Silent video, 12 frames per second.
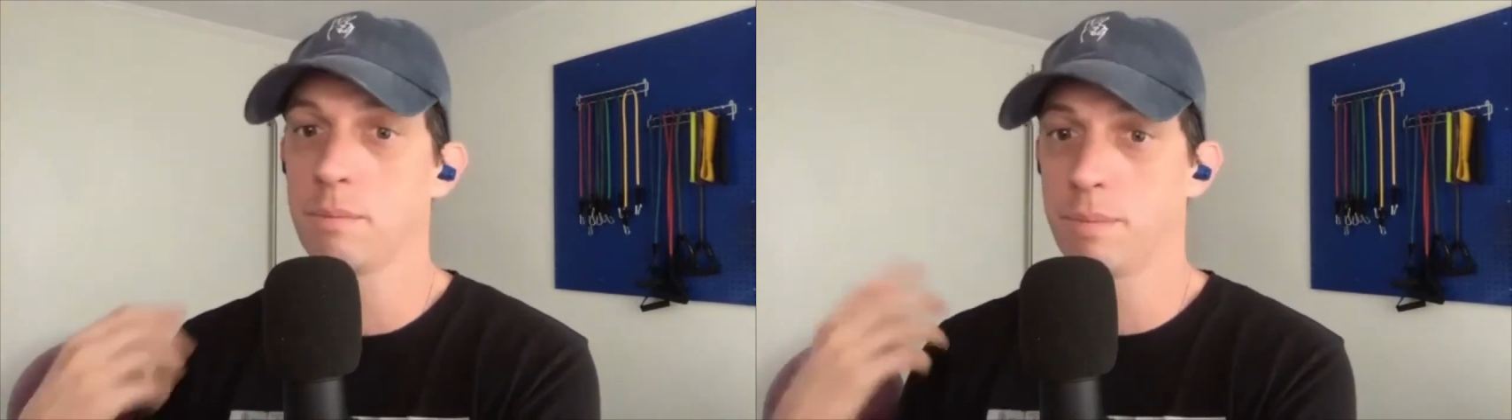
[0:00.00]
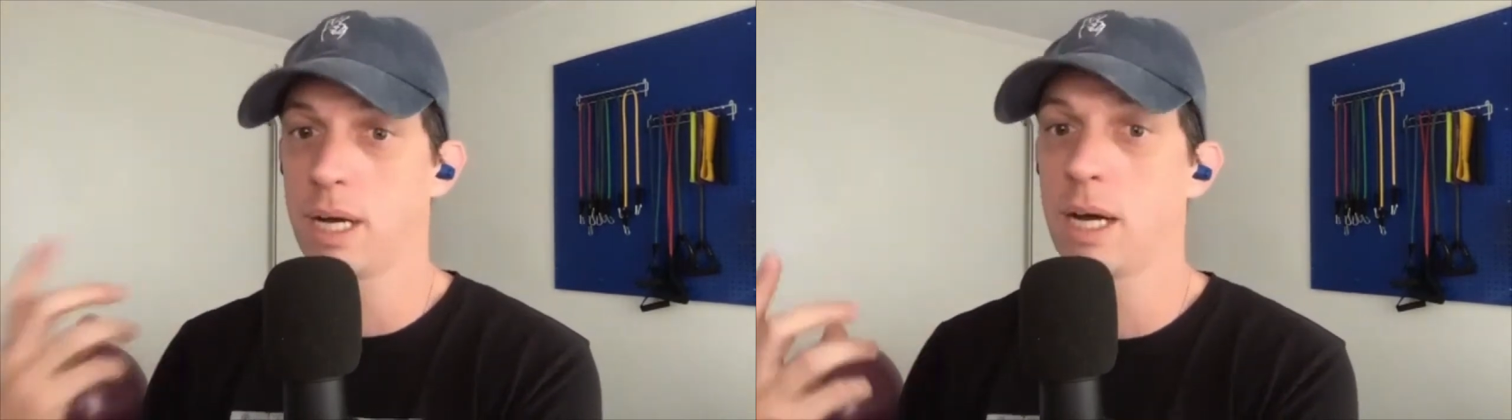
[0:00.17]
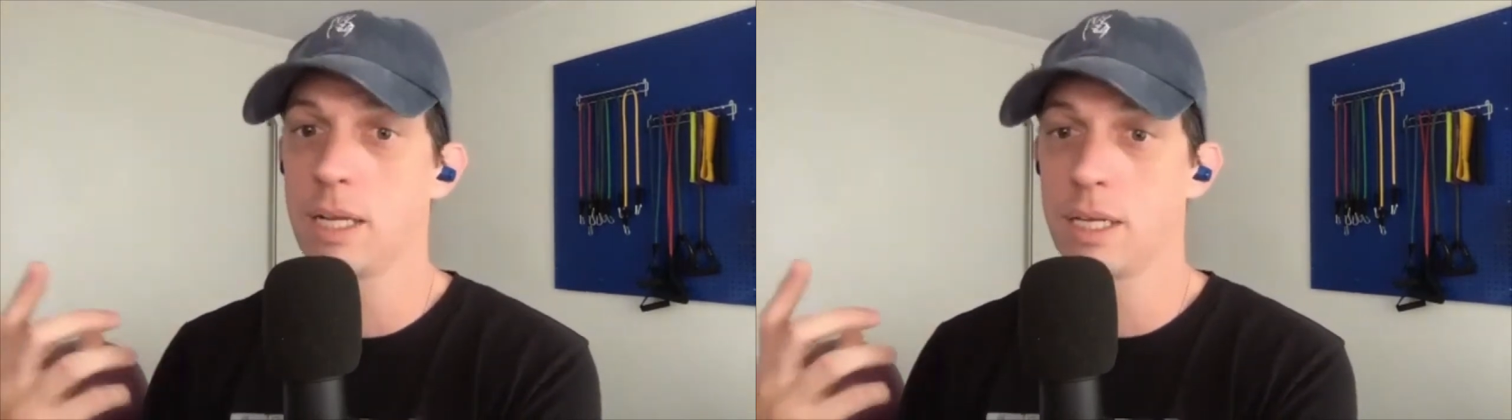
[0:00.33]

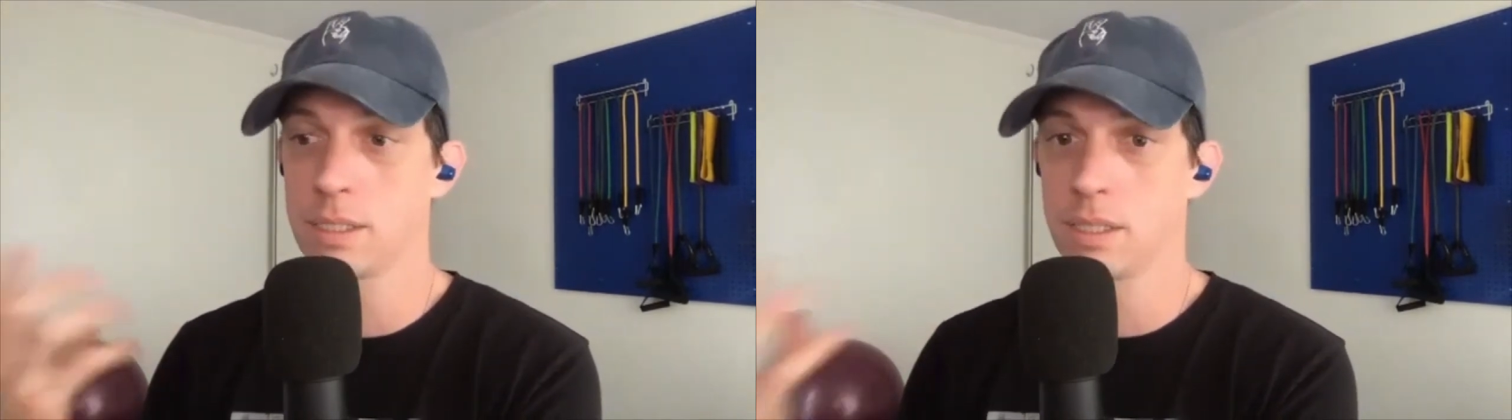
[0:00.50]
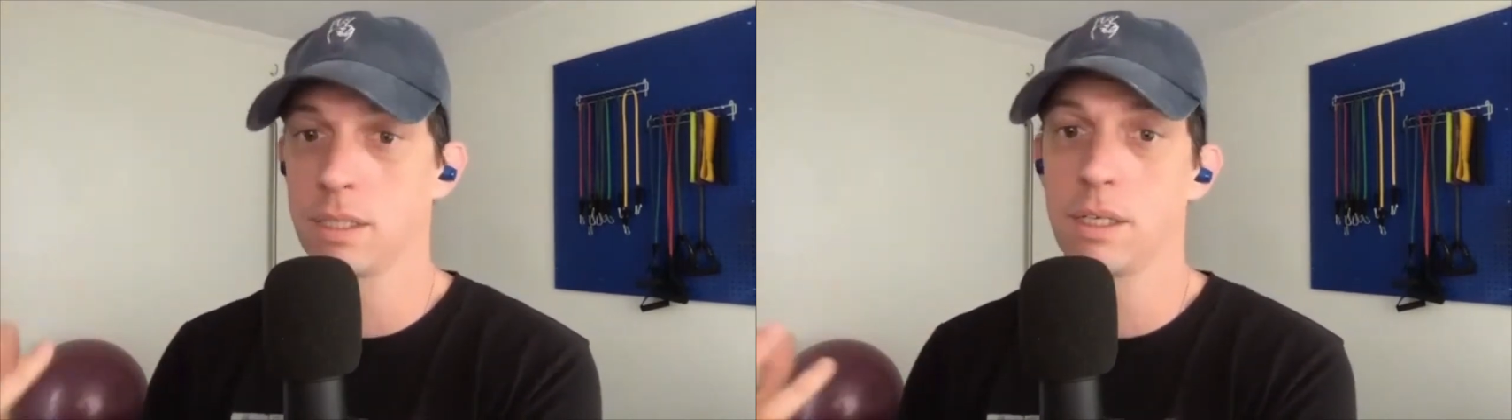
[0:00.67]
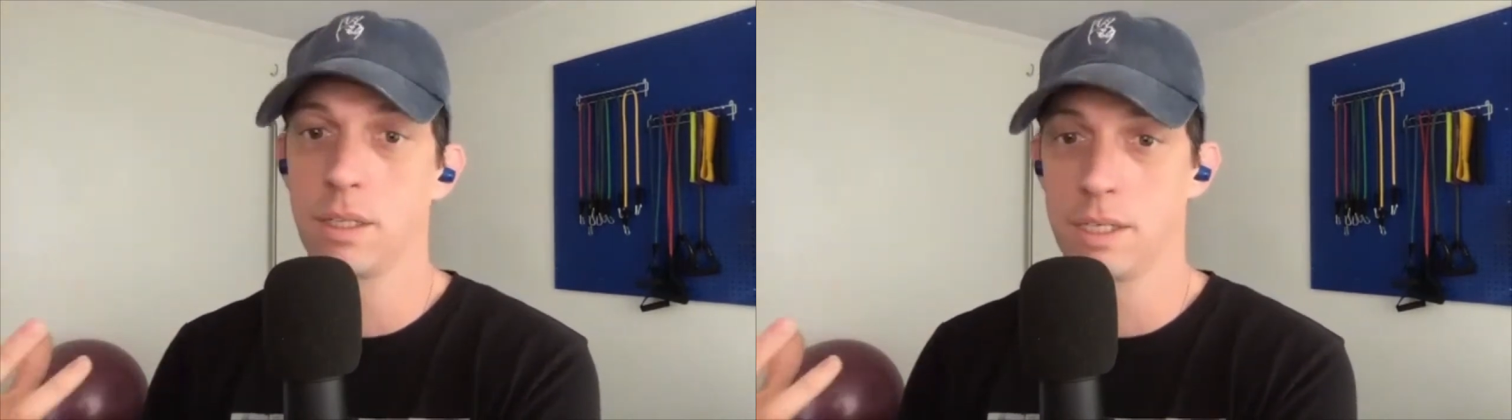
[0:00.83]
body is
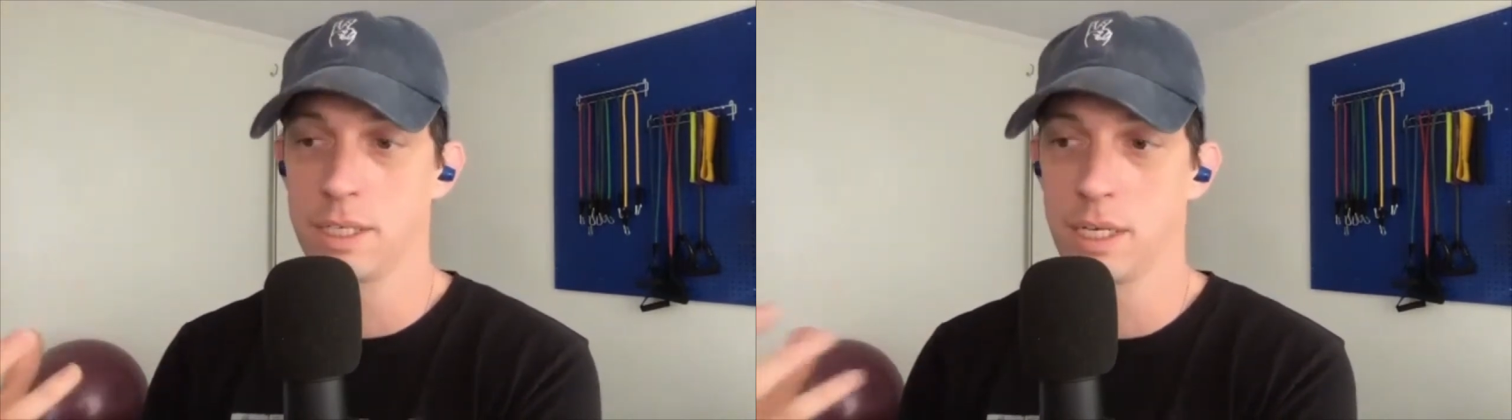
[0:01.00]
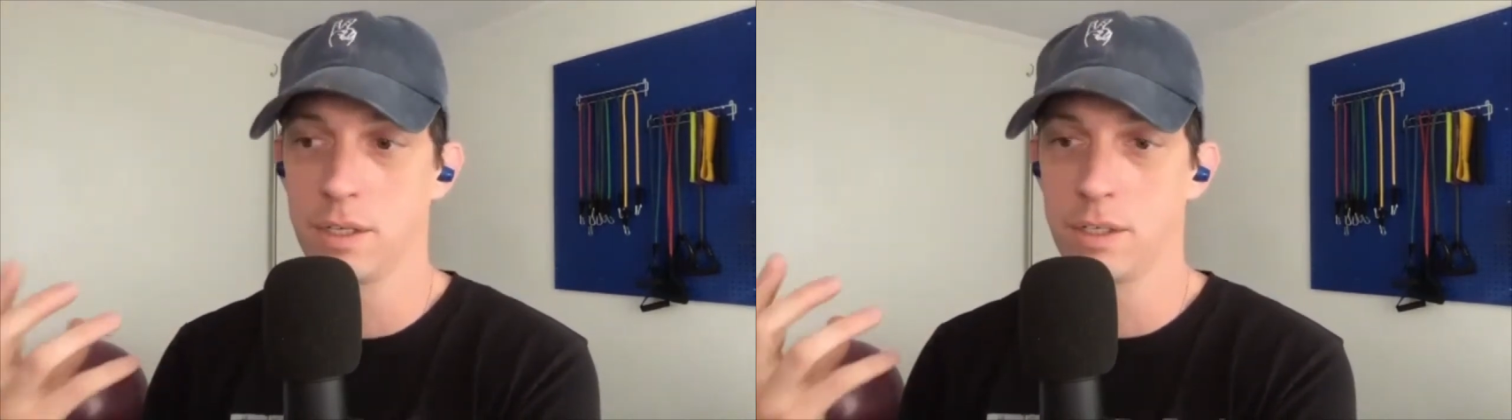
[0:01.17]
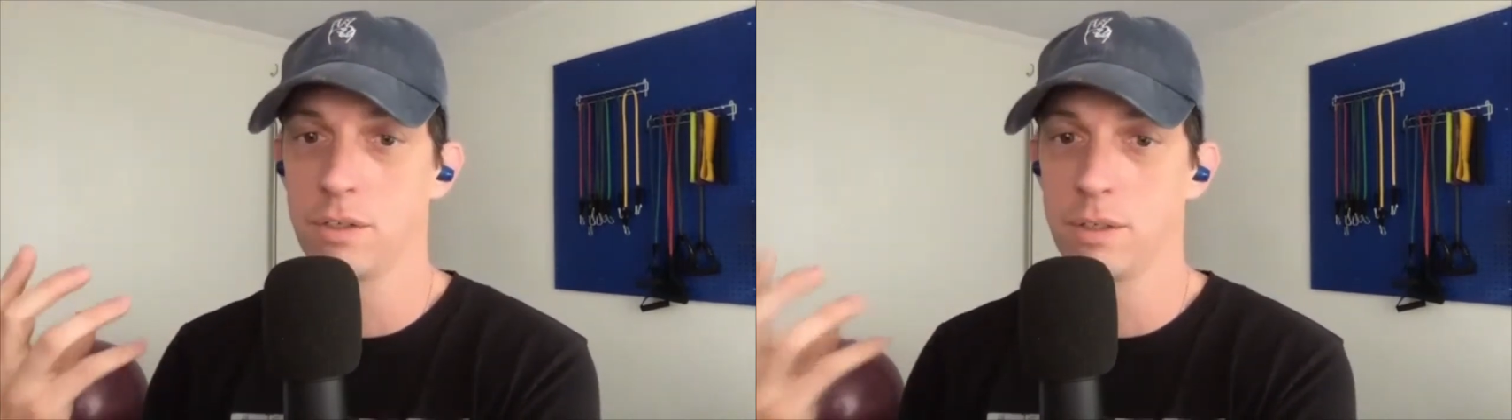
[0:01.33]
clearly
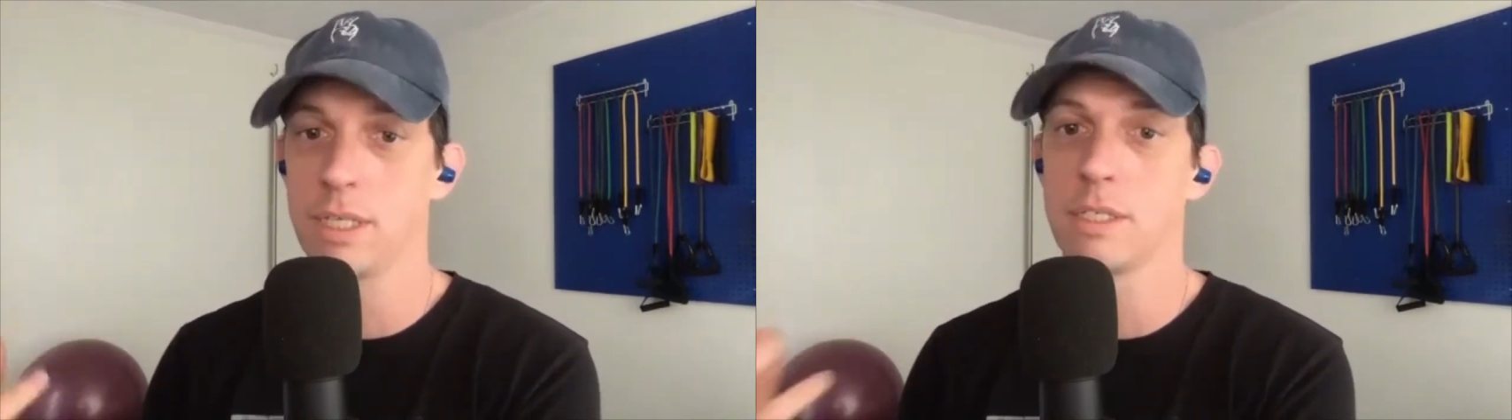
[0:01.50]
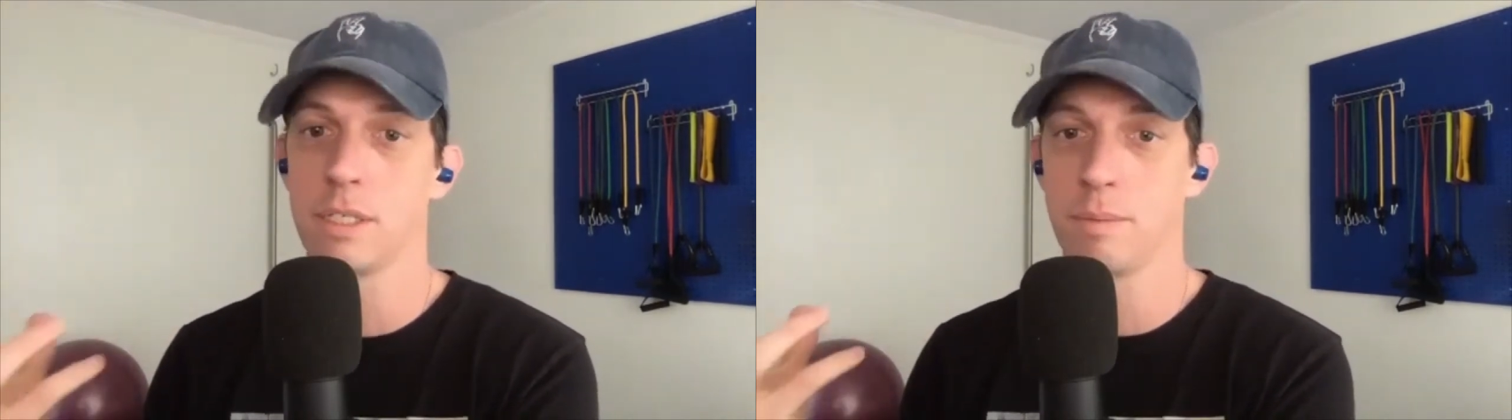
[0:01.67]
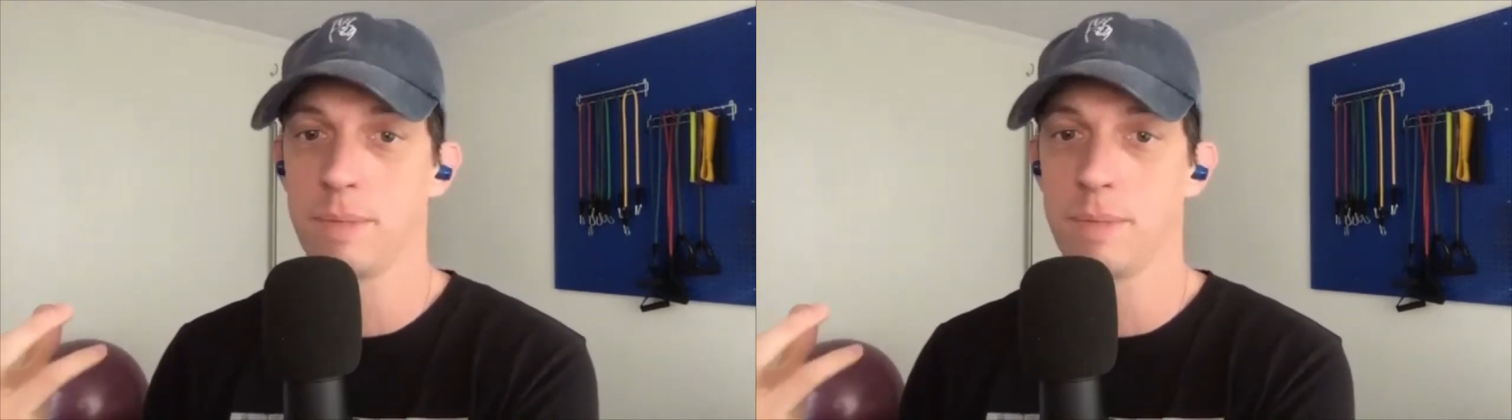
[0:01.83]
telling you needs to